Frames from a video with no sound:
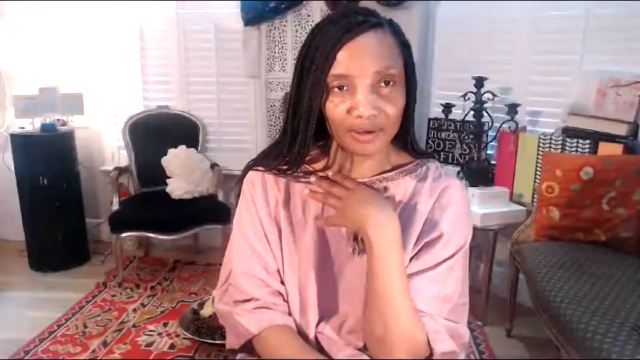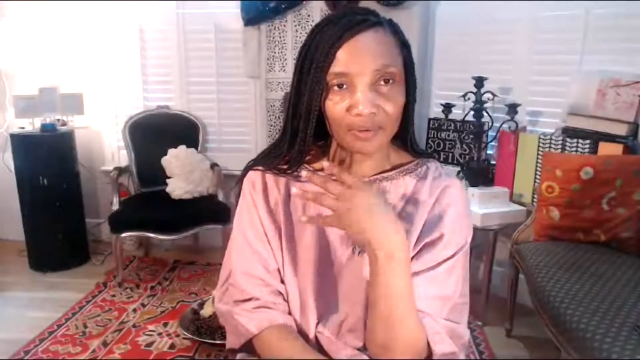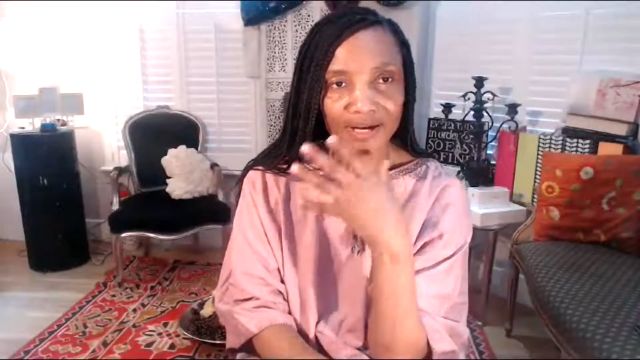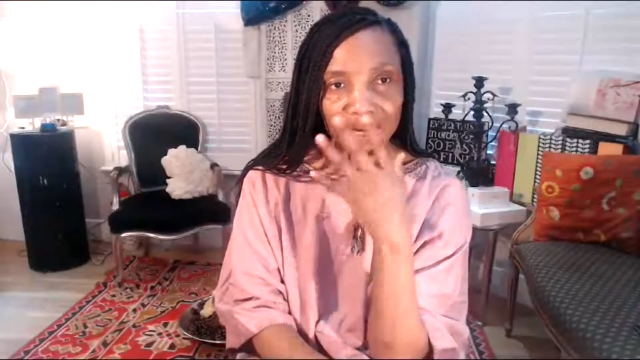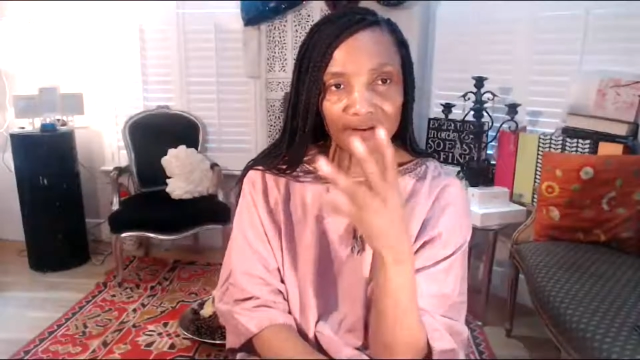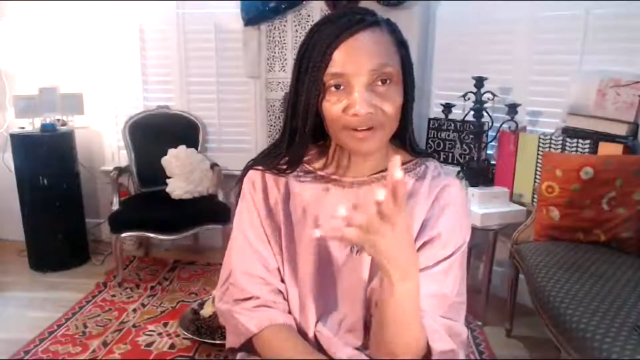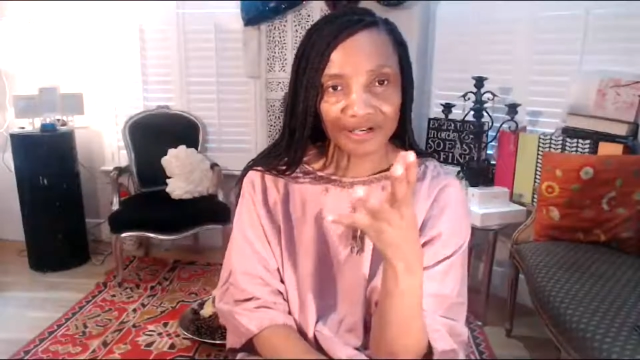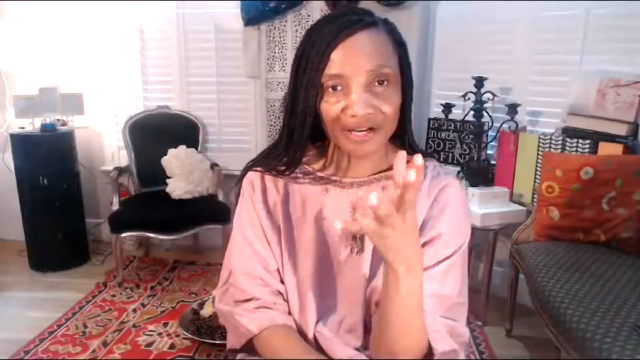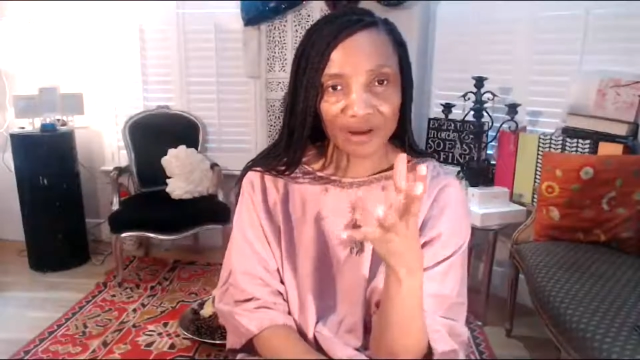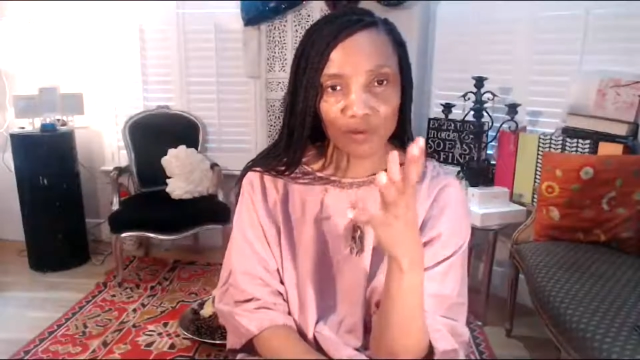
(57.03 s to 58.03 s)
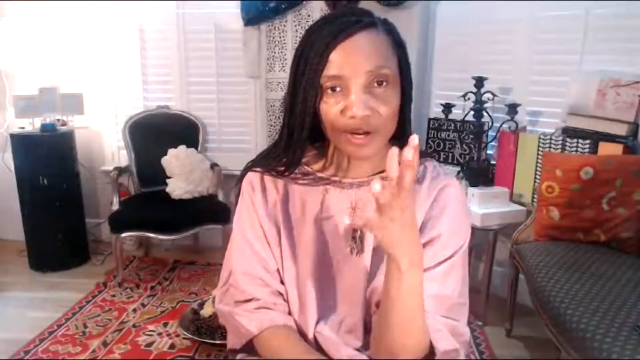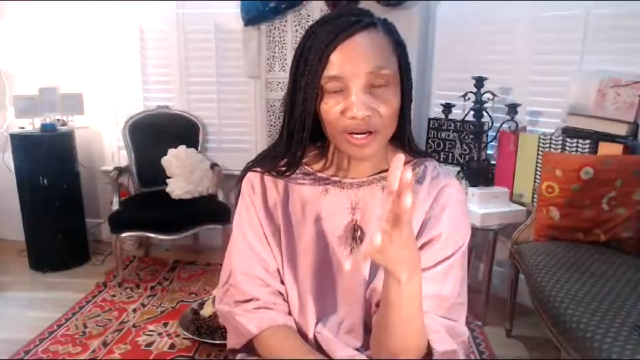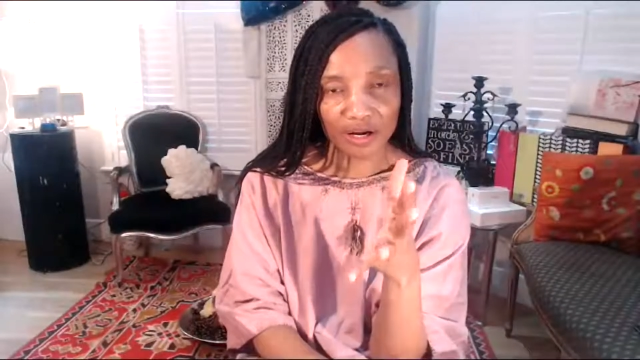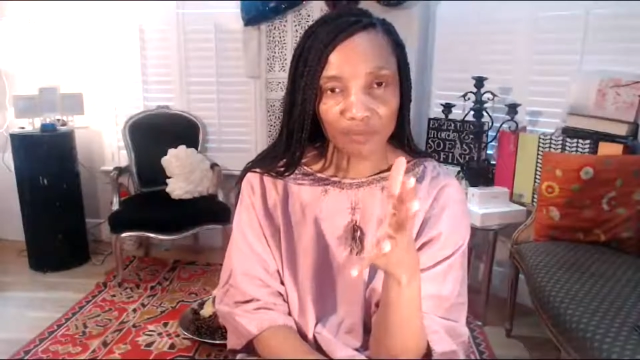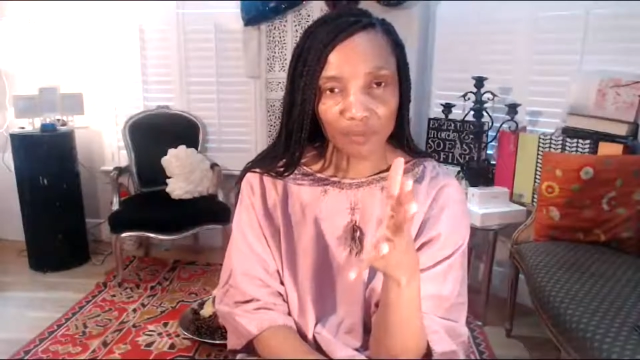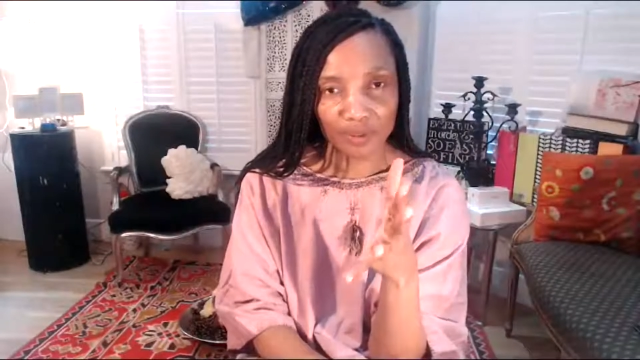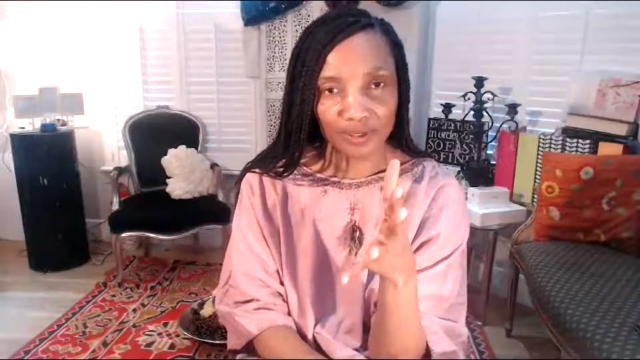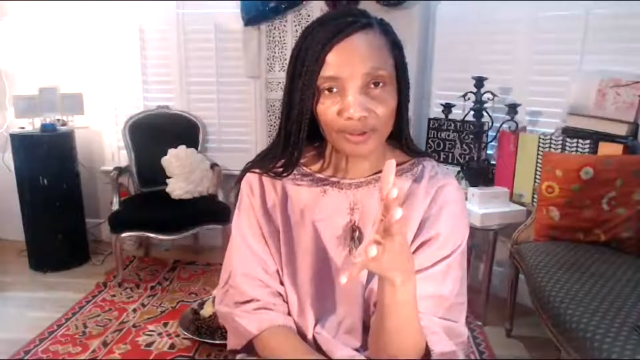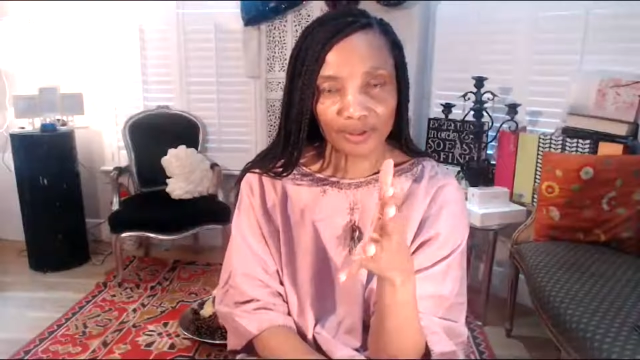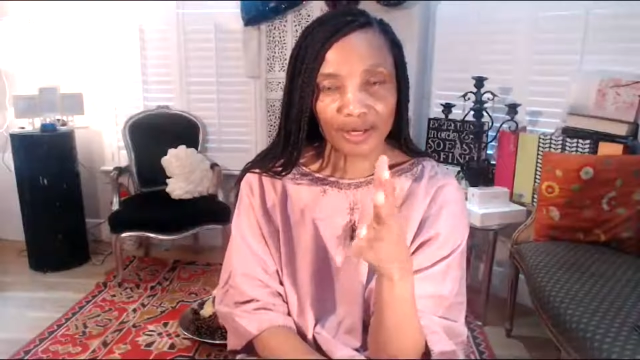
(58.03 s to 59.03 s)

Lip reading: Whatever that I wake up with